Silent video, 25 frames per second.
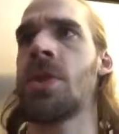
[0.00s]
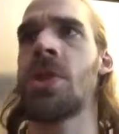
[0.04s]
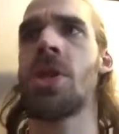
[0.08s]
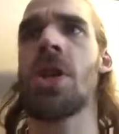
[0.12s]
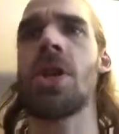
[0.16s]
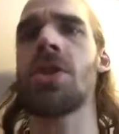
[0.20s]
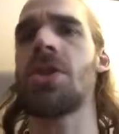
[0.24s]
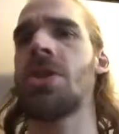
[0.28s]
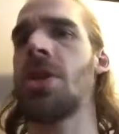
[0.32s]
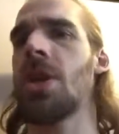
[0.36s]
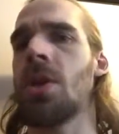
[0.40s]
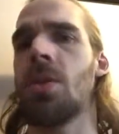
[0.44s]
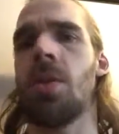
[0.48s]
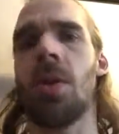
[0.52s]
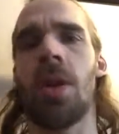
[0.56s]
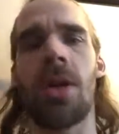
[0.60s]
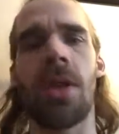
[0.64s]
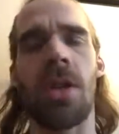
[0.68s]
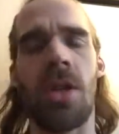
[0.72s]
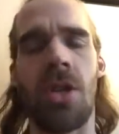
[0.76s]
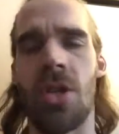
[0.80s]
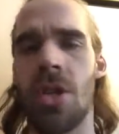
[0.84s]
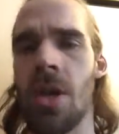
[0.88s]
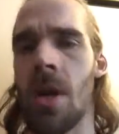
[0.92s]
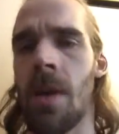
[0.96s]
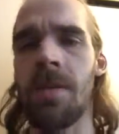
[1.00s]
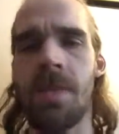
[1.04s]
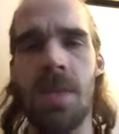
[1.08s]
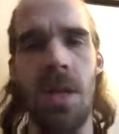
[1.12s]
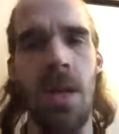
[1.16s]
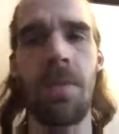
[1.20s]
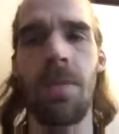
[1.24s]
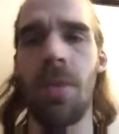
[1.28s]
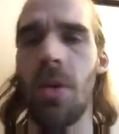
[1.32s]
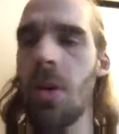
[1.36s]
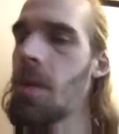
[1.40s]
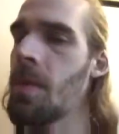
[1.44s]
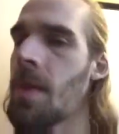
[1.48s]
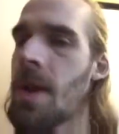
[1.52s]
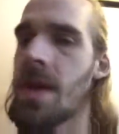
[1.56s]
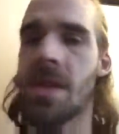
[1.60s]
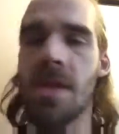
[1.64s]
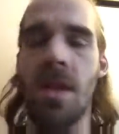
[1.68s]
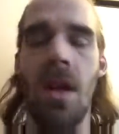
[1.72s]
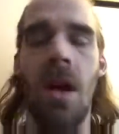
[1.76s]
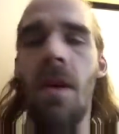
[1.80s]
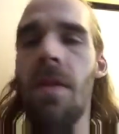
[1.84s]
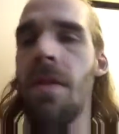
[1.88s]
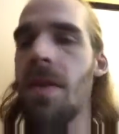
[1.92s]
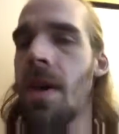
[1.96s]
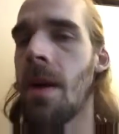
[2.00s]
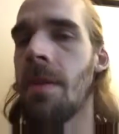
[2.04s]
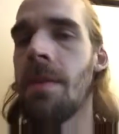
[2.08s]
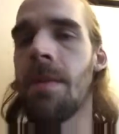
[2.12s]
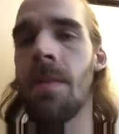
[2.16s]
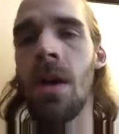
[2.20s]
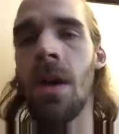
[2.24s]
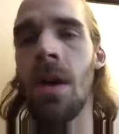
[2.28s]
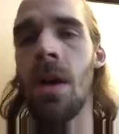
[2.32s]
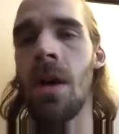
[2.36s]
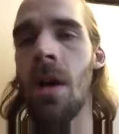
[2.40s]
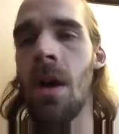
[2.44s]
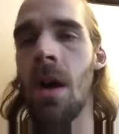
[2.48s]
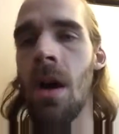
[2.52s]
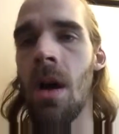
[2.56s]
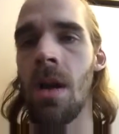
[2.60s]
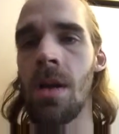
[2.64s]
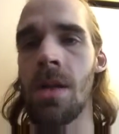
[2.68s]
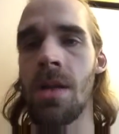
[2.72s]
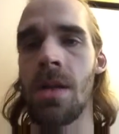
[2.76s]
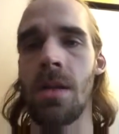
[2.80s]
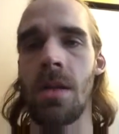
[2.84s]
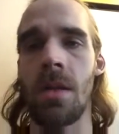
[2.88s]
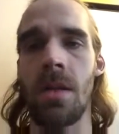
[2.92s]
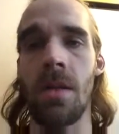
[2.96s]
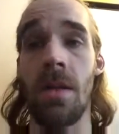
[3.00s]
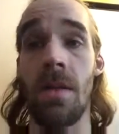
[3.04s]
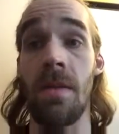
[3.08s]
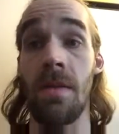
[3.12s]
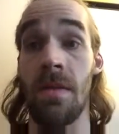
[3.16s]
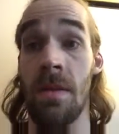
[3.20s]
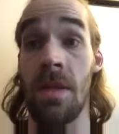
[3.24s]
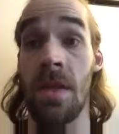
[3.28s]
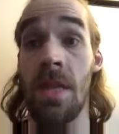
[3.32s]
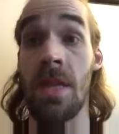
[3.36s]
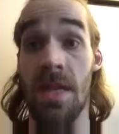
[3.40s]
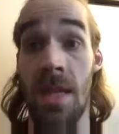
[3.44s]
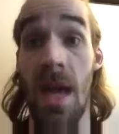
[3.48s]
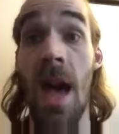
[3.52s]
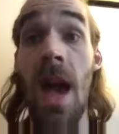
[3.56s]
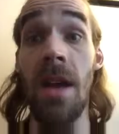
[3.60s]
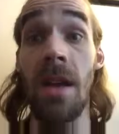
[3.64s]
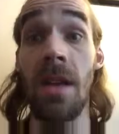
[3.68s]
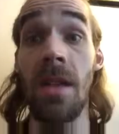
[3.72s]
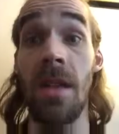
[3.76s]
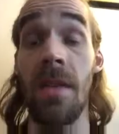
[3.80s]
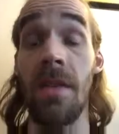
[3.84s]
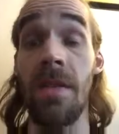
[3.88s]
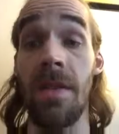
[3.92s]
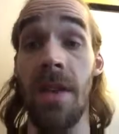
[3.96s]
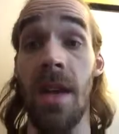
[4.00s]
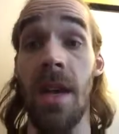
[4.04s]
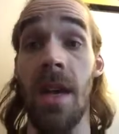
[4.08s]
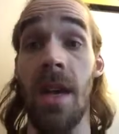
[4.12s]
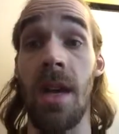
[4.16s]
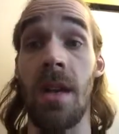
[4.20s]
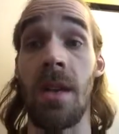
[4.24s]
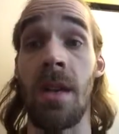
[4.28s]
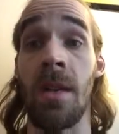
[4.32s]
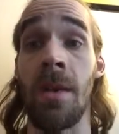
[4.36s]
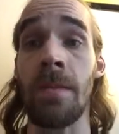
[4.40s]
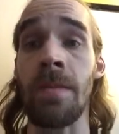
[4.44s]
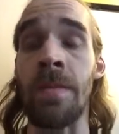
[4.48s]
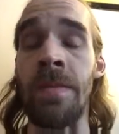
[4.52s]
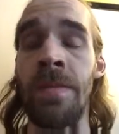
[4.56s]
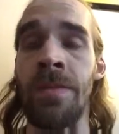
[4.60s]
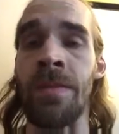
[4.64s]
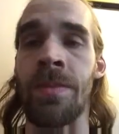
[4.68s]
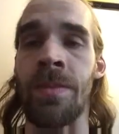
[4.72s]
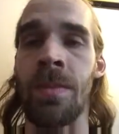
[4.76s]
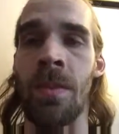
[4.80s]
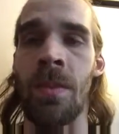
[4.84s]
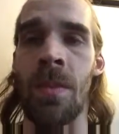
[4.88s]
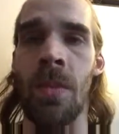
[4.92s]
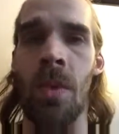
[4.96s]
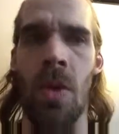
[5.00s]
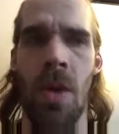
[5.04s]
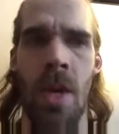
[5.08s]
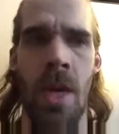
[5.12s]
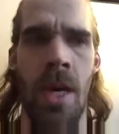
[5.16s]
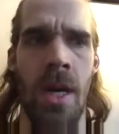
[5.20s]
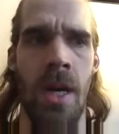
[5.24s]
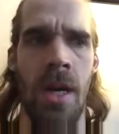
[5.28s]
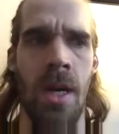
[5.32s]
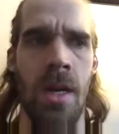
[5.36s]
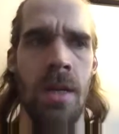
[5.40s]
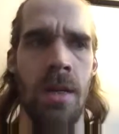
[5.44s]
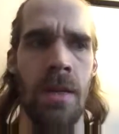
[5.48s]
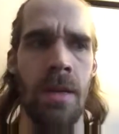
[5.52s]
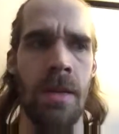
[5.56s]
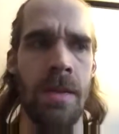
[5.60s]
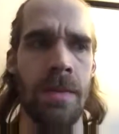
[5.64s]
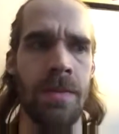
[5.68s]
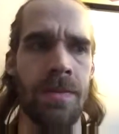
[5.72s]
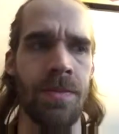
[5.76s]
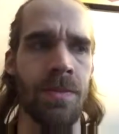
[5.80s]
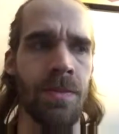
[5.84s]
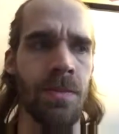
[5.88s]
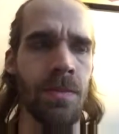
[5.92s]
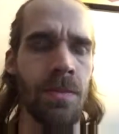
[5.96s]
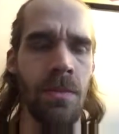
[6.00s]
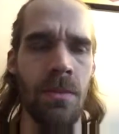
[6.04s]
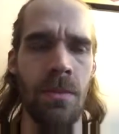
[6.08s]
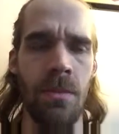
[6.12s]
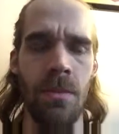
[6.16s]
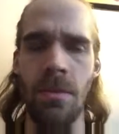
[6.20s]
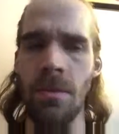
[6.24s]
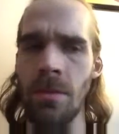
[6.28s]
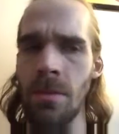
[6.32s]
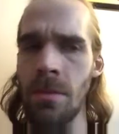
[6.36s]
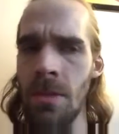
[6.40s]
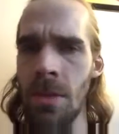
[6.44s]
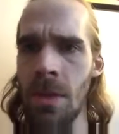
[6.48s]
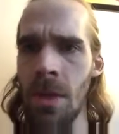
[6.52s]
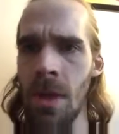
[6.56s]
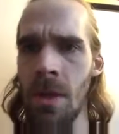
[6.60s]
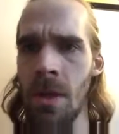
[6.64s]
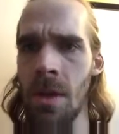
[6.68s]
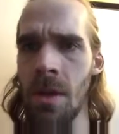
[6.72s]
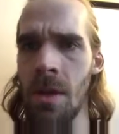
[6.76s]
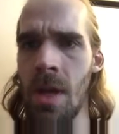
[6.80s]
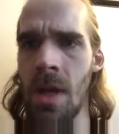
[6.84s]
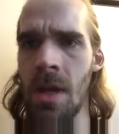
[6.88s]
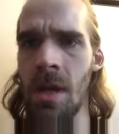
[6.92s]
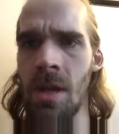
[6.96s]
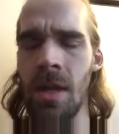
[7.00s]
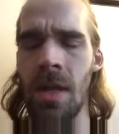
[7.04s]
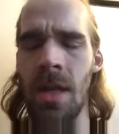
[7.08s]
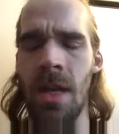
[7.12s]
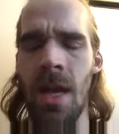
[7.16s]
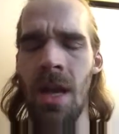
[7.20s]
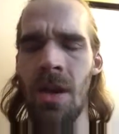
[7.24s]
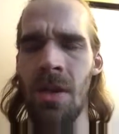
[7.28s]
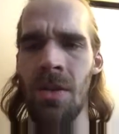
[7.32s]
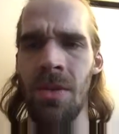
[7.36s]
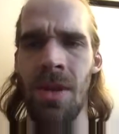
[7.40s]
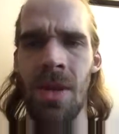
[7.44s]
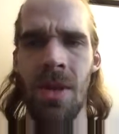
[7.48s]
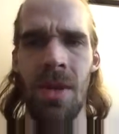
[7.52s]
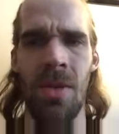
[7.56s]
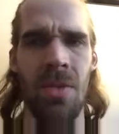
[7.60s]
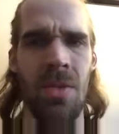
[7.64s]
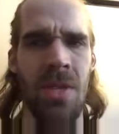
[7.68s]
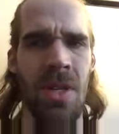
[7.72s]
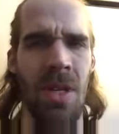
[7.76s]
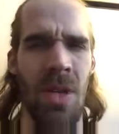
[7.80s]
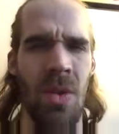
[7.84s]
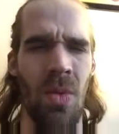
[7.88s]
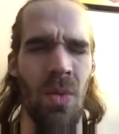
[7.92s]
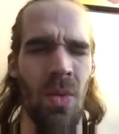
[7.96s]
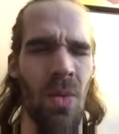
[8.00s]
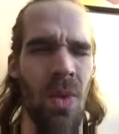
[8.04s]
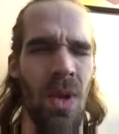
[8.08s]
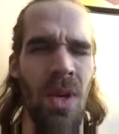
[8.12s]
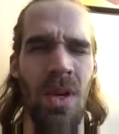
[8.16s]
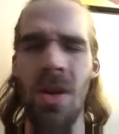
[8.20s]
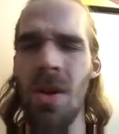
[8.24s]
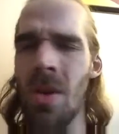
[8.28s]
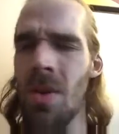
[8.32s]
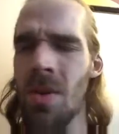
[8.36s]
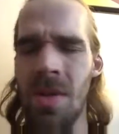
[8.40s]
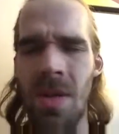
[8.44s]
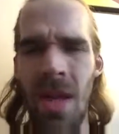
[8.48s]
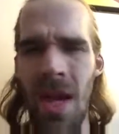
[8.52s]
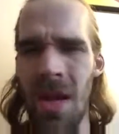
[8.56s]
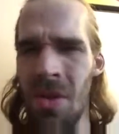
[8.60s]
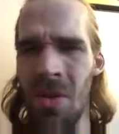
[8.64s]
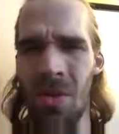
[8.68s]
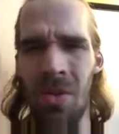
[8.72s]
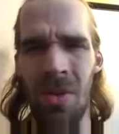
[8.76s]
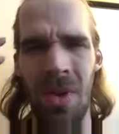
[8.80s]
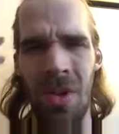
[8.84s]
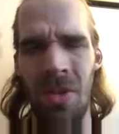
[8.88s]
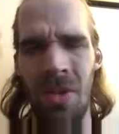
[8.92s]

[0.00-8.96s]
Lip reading: judged it quickly, jumped up, pulled myself up onto the side of the van, where luckily I don't think there was any windows. I don't